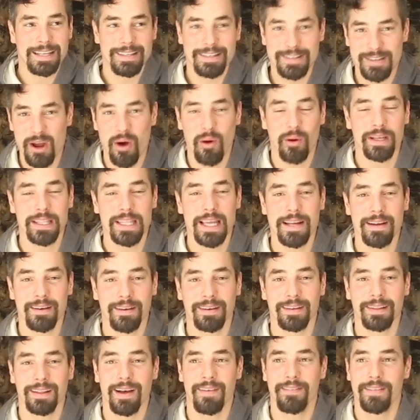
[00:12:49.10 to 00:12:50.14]
knowing that you're
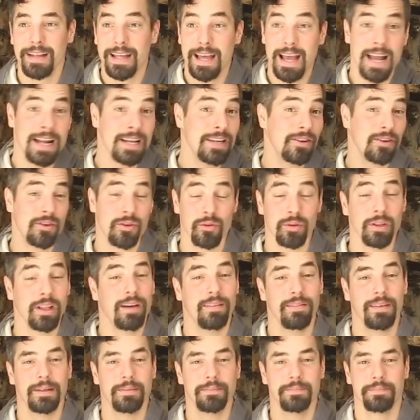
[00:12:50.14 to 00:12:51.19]
gonna love it, and you do
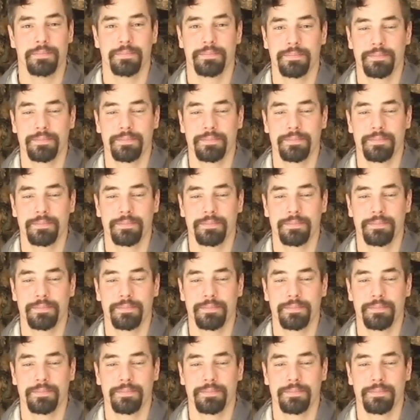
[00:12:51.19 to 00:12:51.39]
love it.